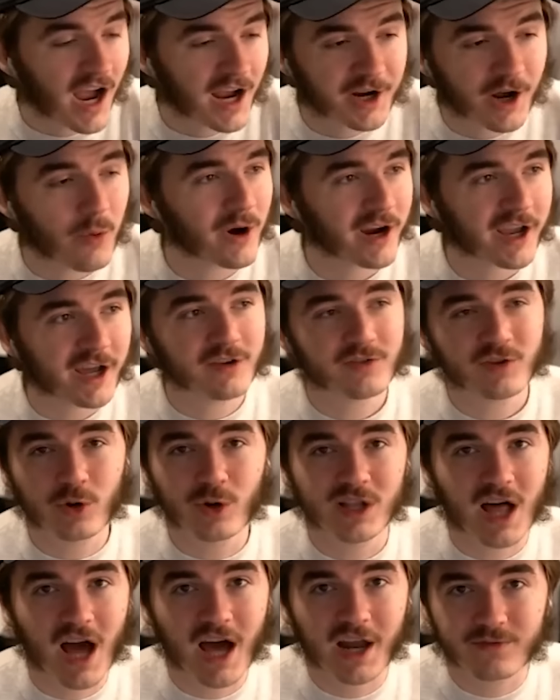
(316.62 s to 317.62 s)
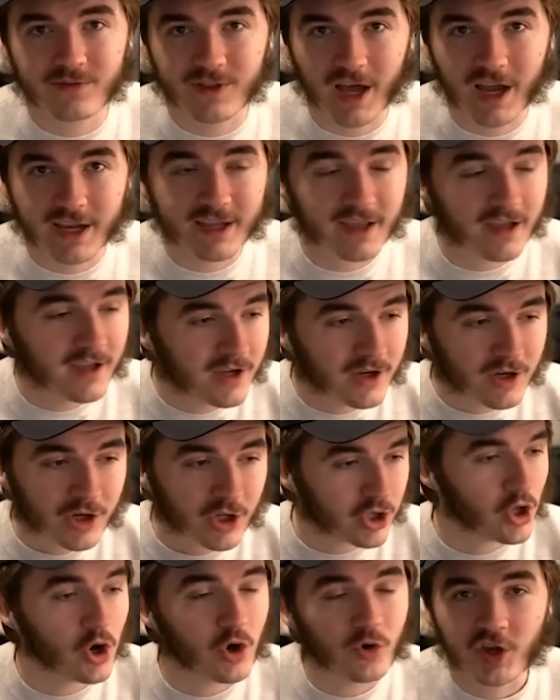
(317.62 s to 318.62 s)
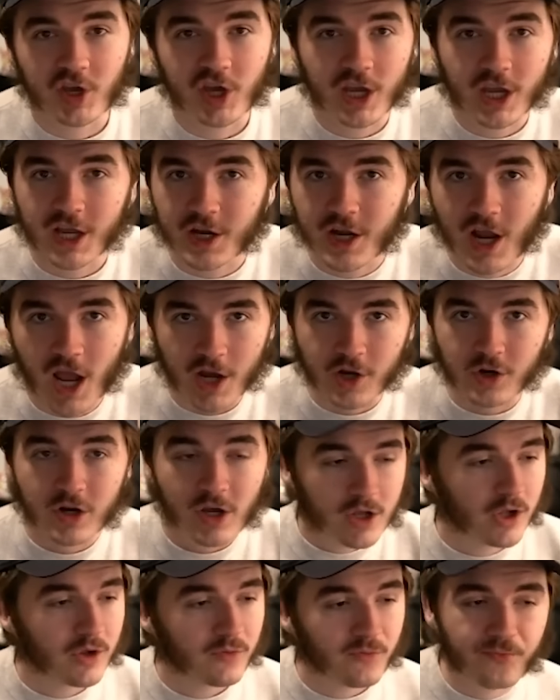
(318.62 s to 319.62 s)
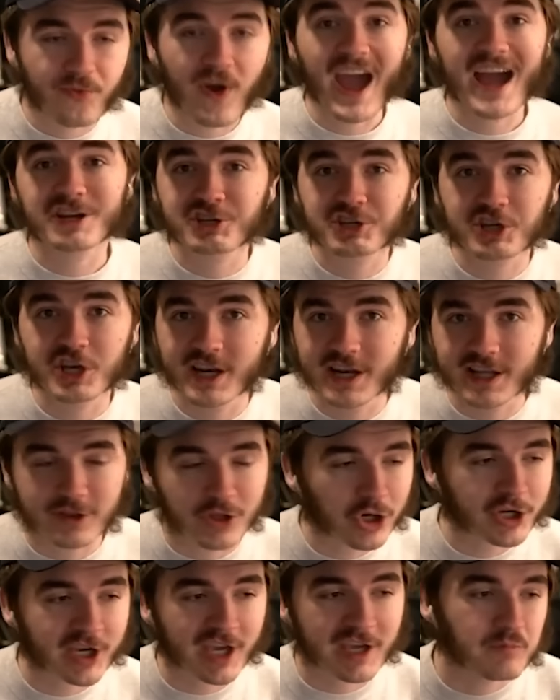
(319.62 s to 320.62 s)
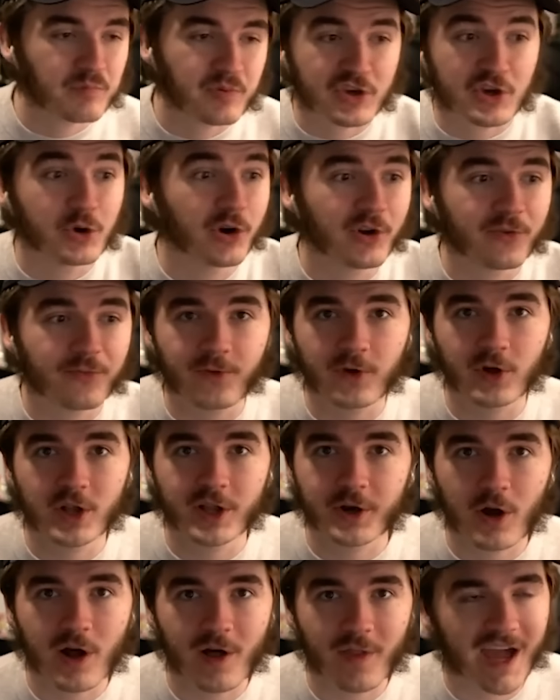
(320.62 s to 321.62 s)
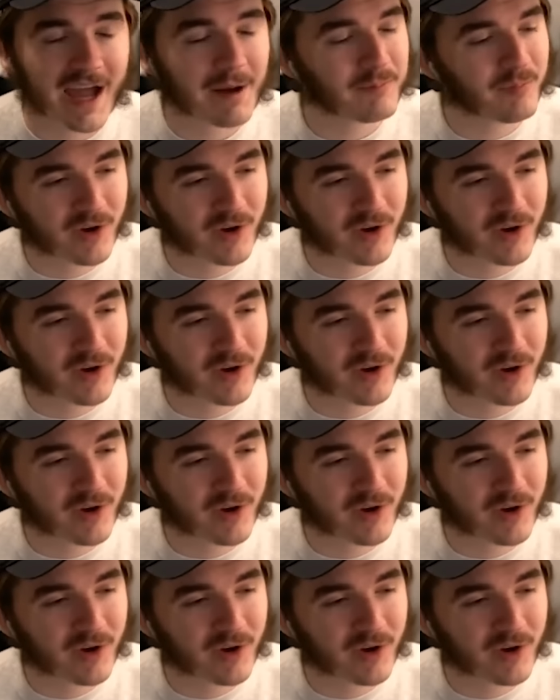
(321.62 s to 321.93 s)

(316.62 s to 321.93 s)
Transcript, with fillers: I know we're gonna do a lot of like clothing and, and fashion and looking beautiful and all that,